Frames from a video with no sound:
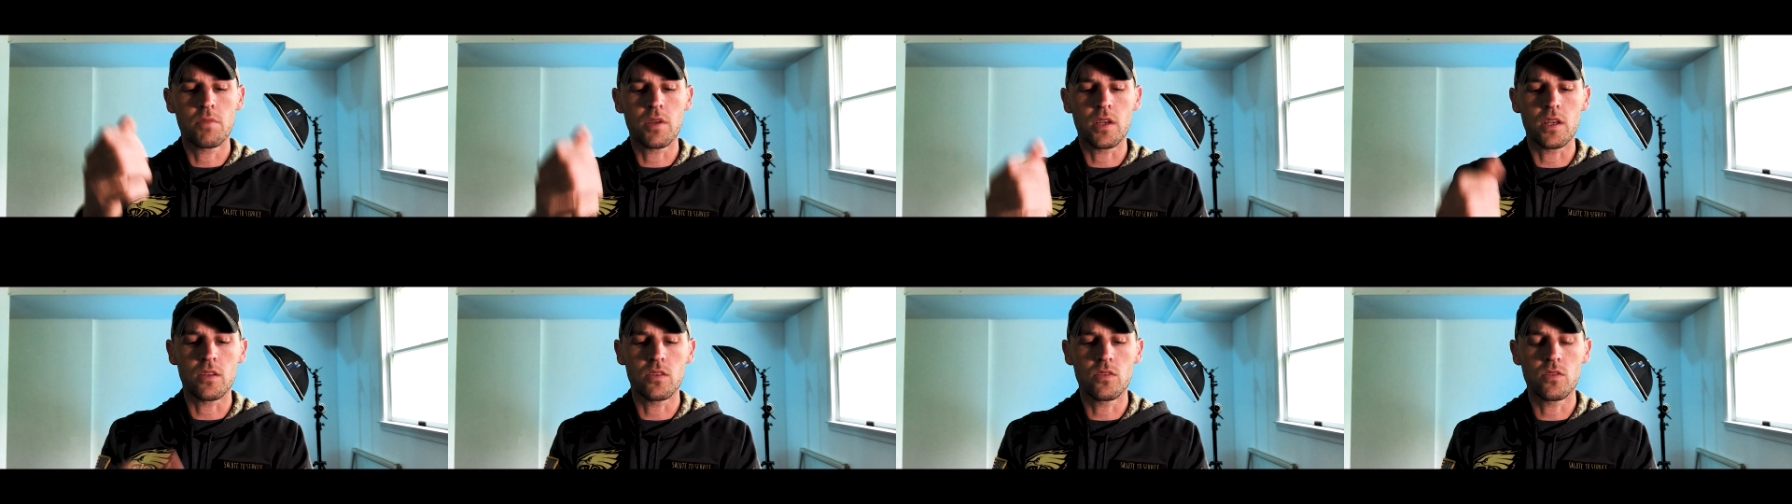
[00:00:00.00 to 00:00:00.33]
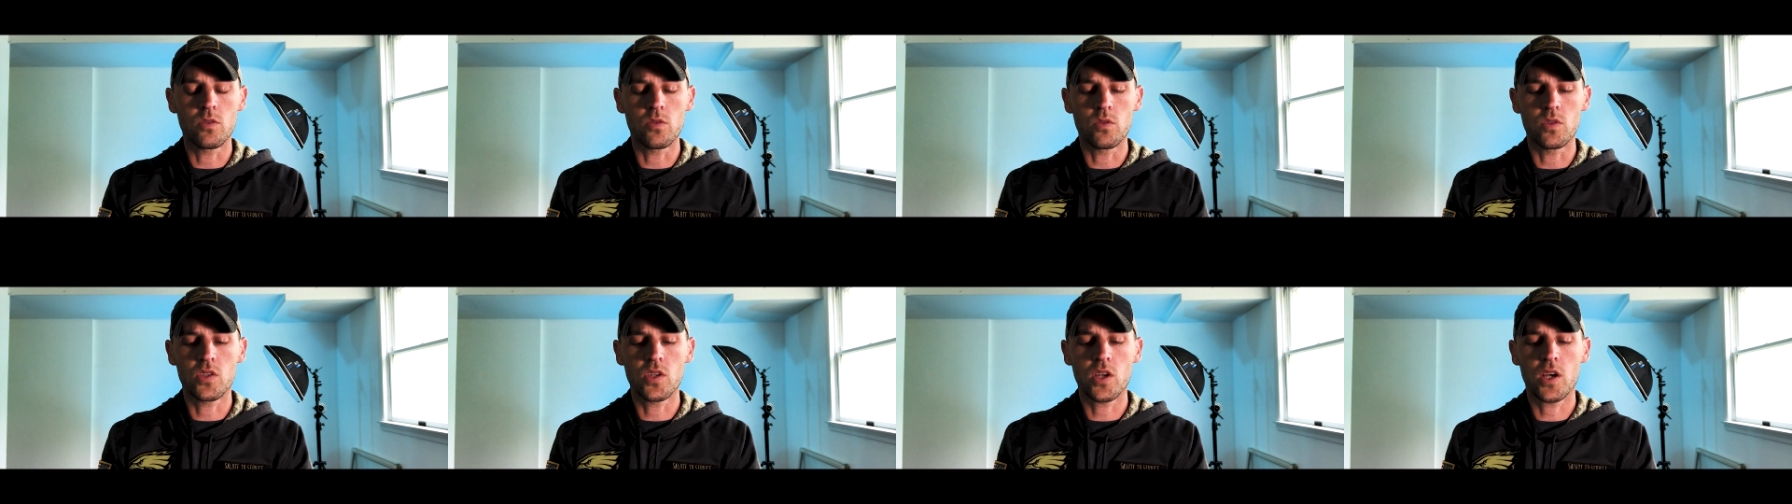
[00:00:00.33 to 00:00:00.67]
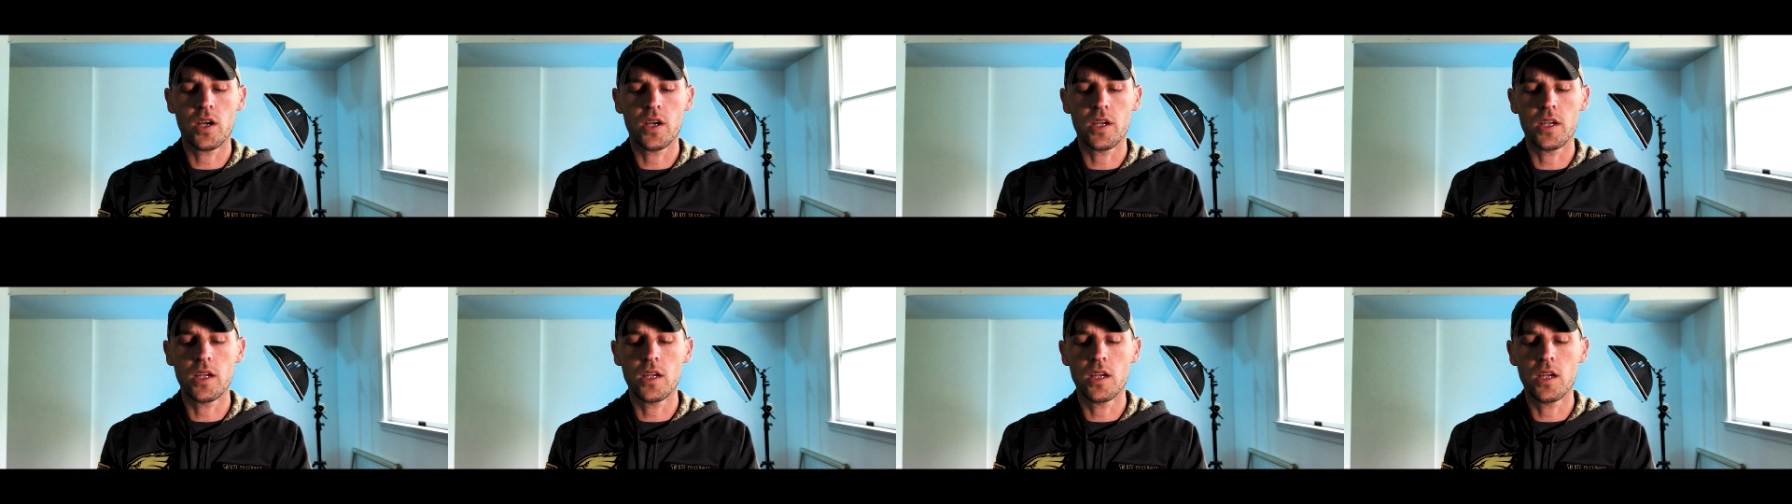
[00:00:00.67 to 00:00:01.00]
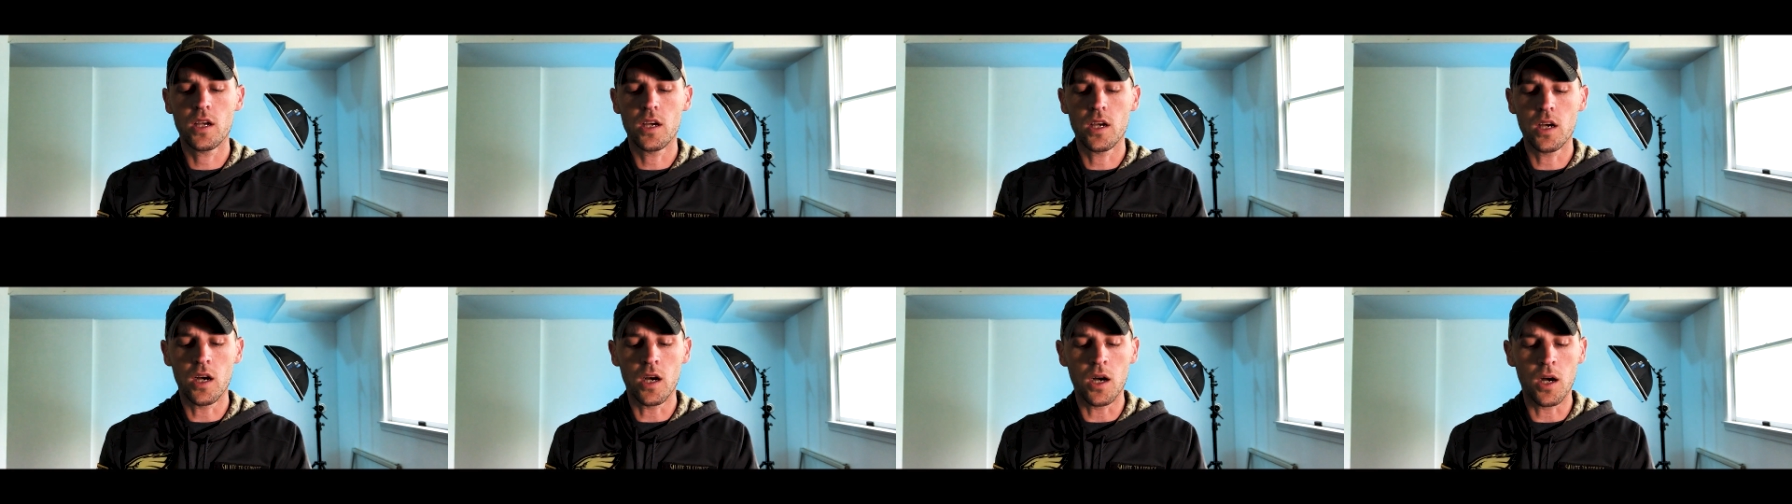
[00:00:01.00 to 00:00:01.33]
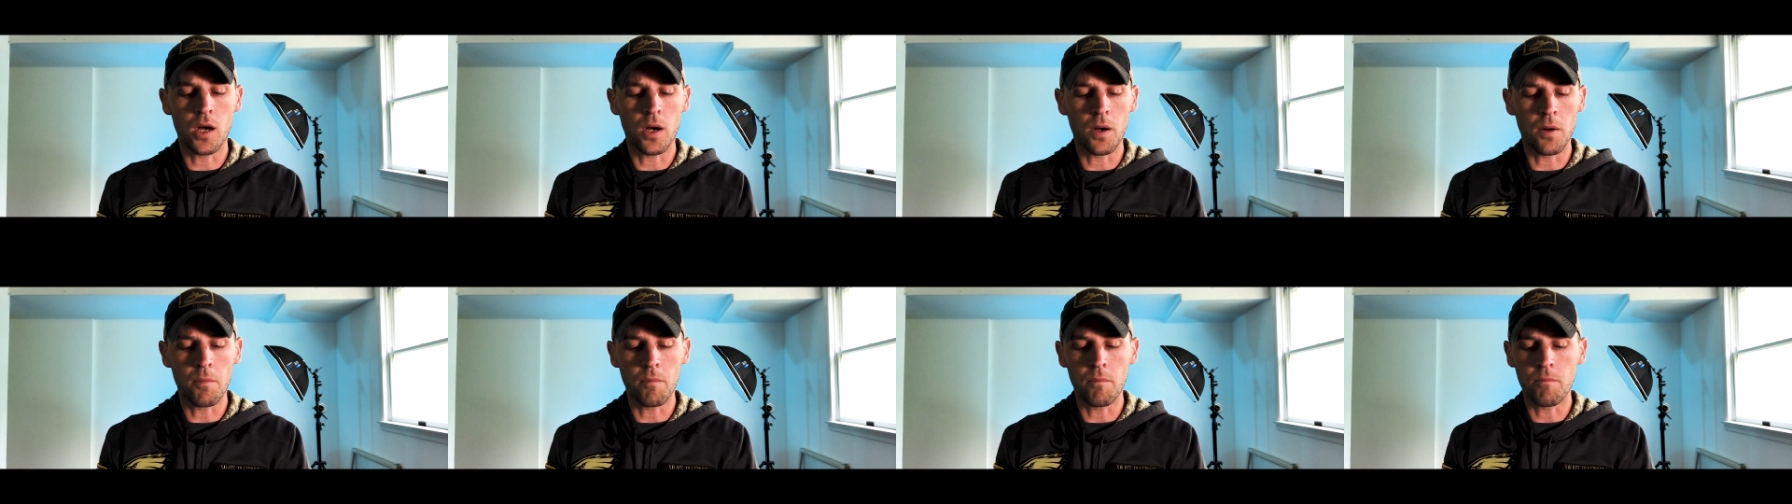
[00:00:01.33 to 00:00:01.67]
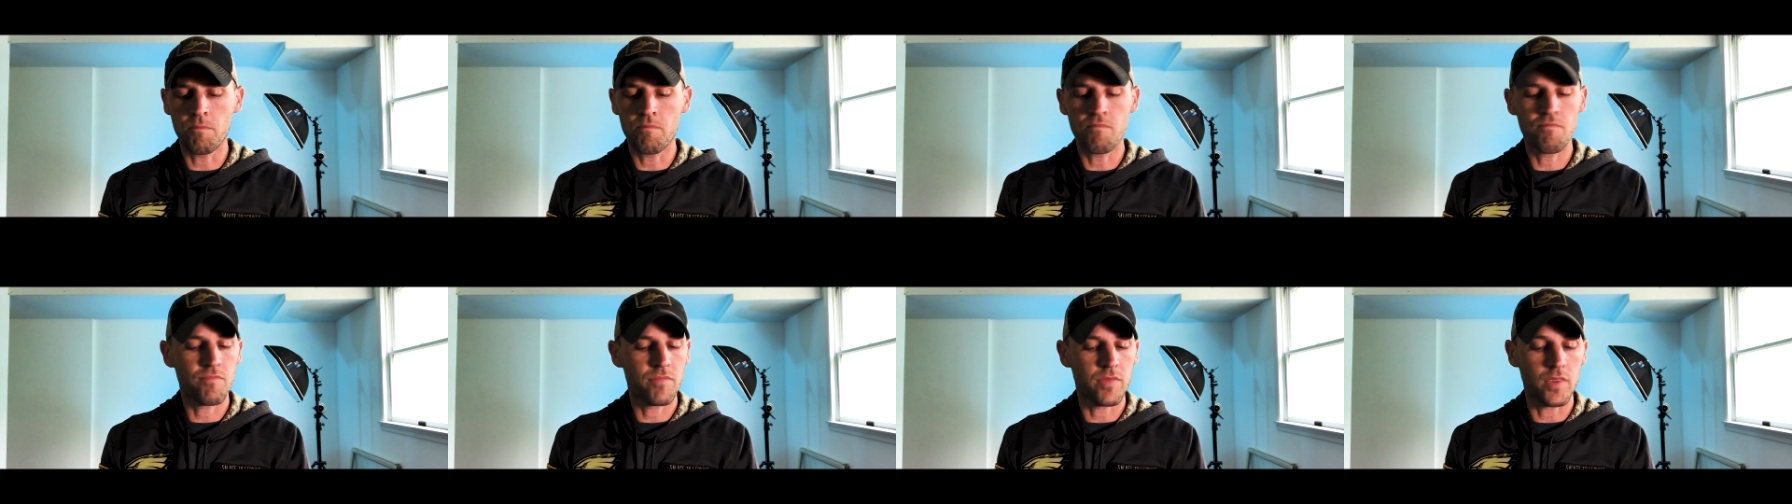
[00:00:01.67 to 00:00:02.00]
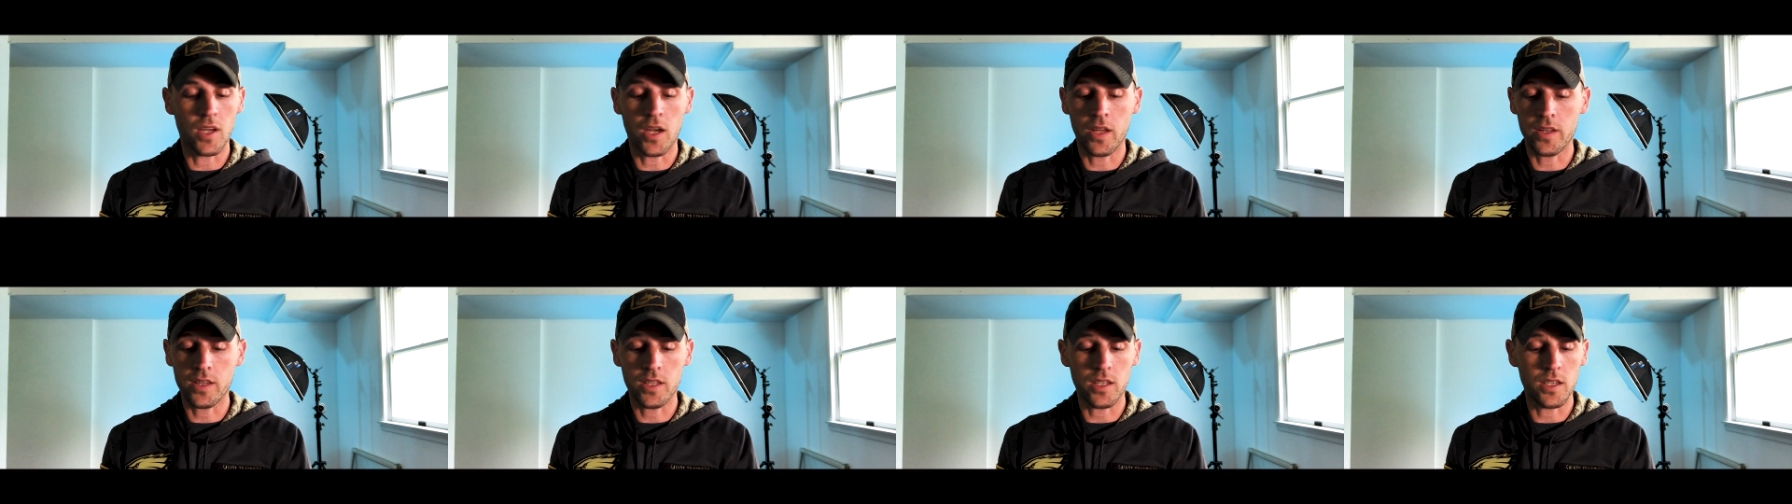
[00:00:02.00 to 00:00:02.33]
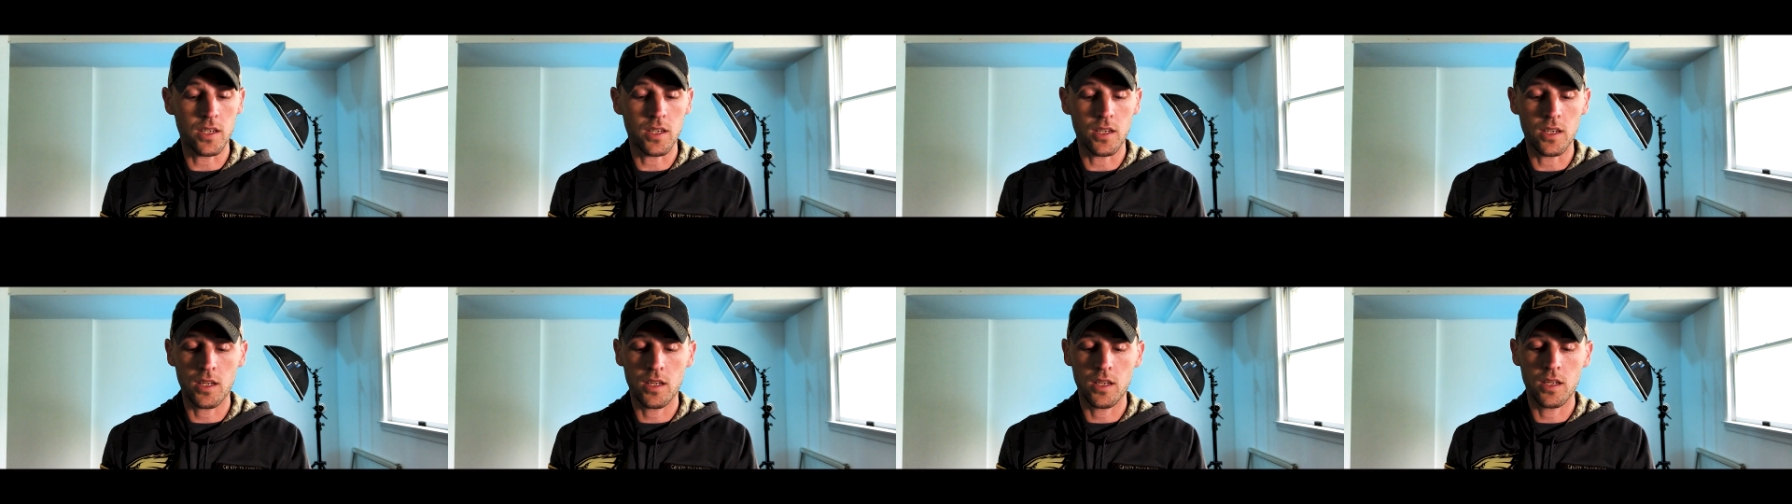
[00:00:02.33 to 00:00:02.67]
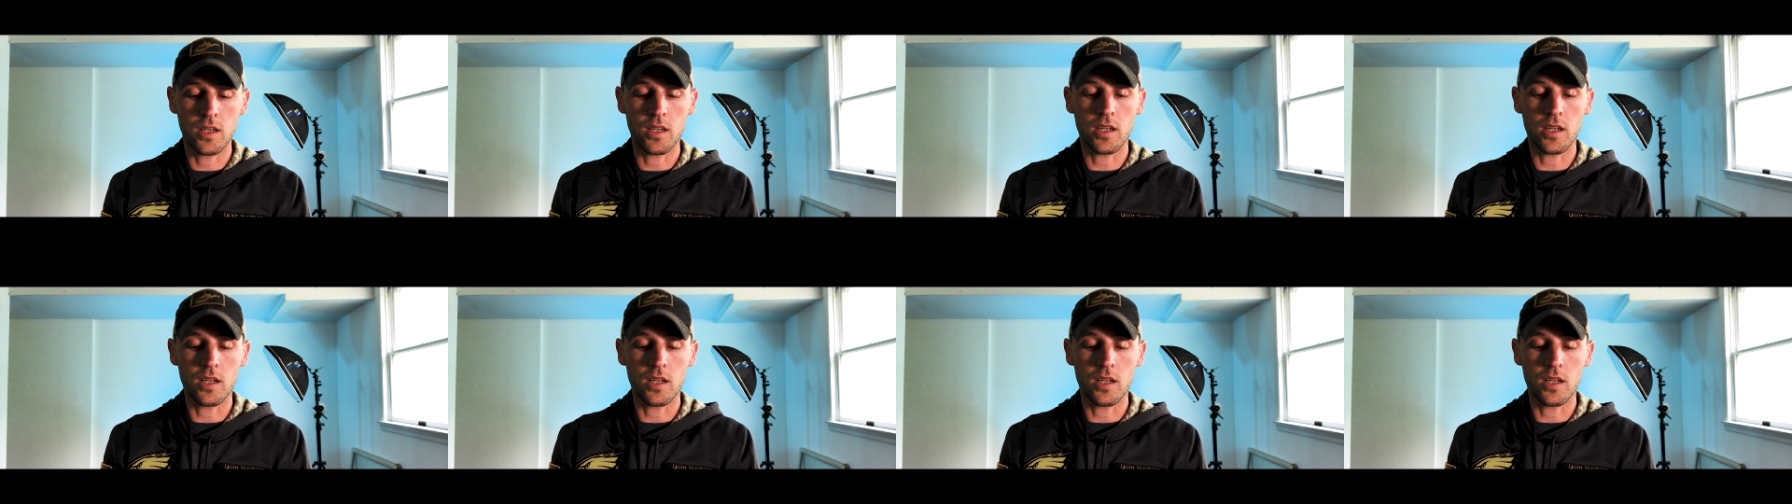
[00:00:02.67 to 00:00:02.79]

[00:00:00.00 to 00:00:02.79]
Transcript: being too tight, nothing.